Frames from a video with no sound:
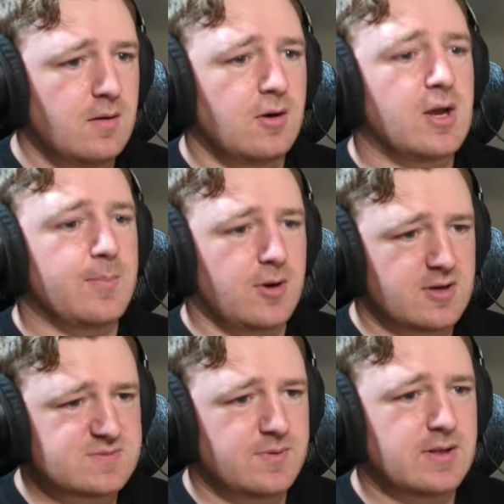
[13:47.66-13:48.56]
Look at
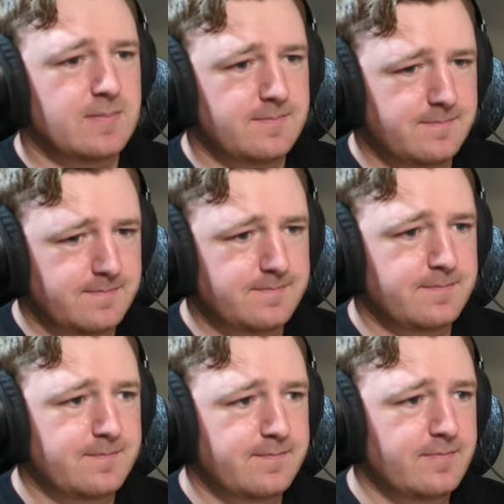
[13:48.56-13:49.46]
Ponga's playing.
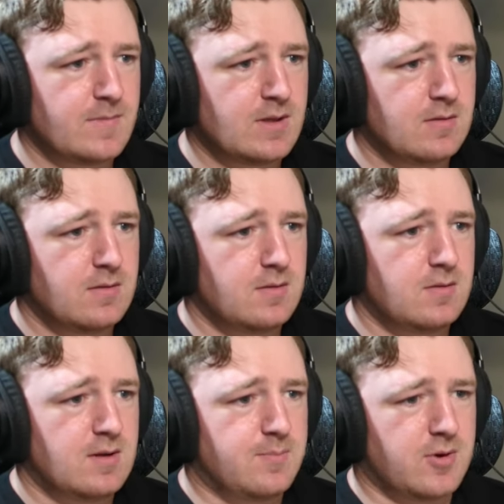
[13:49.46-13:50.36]

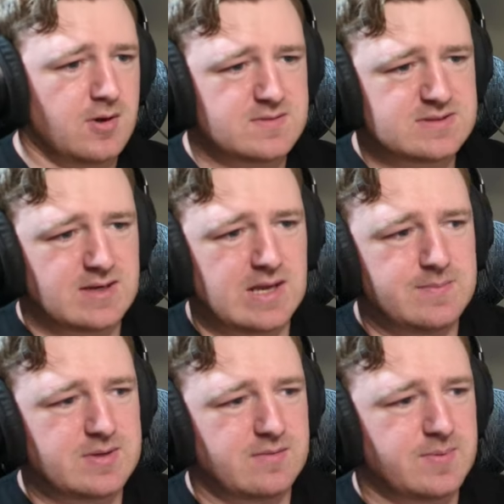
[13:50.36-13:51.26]
Yeah, Ponga was getting
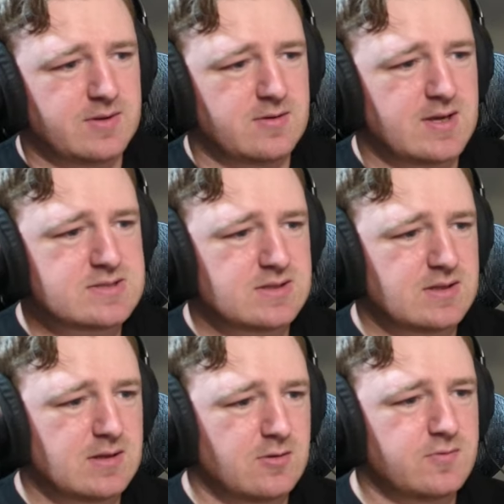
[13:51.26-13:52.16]
hyped up by you guys in
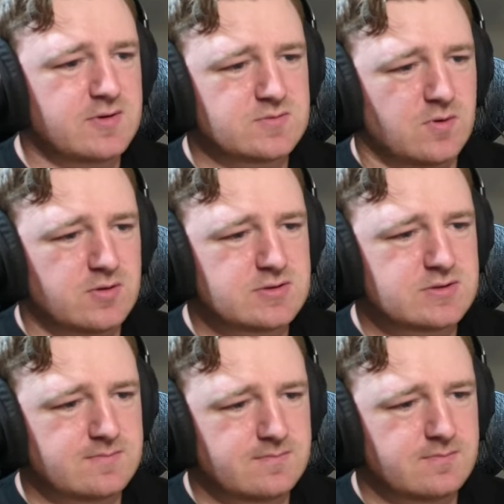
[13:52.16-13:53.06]
there. Oh, there's
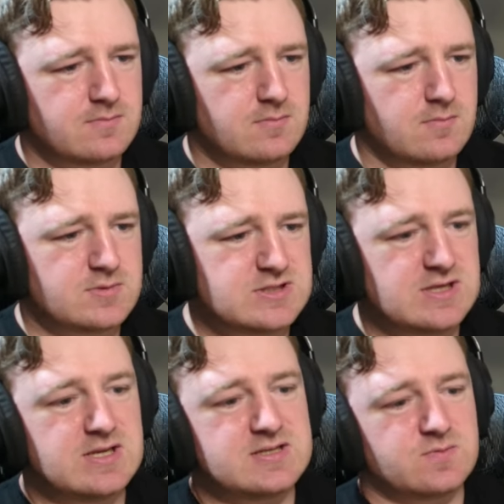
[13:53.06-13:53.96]
Walsh.
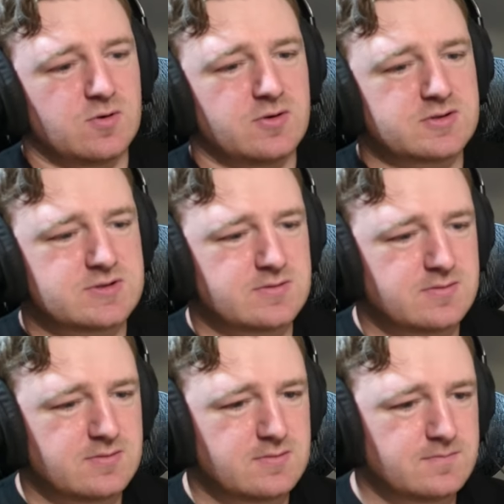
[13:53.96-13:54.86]
Jeez, Walsh.
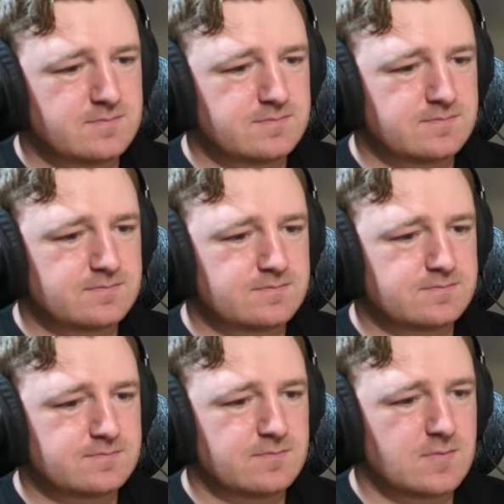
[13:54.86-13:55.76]

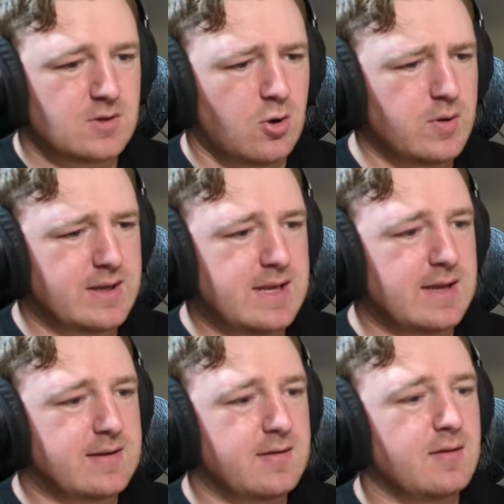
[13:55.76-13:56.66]
Oh, what a
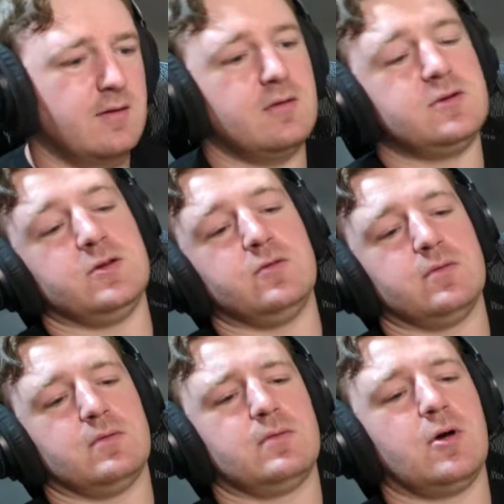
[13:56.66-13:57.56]
kick, dude.
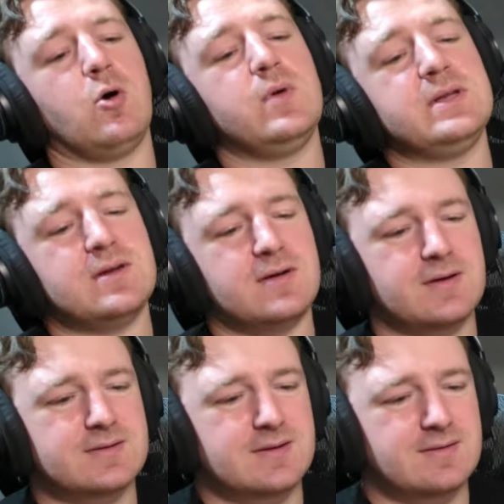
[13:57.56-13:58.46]
Oh, we
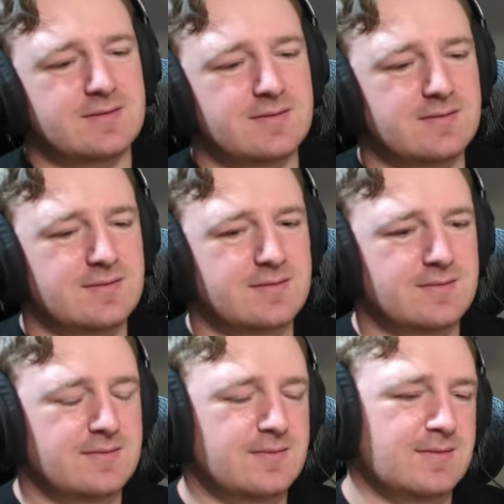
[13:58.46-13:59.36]
knocked it.
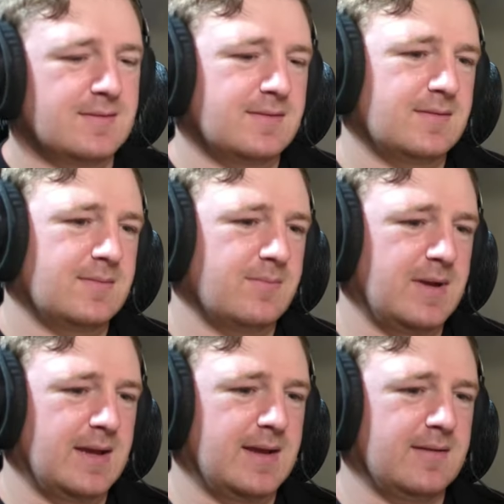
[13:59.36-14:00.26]

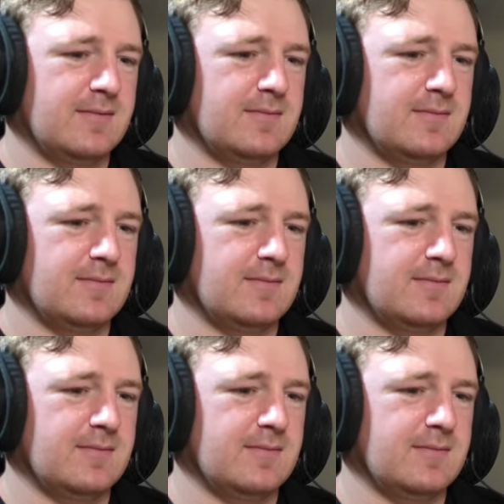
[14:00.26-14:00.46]
Man.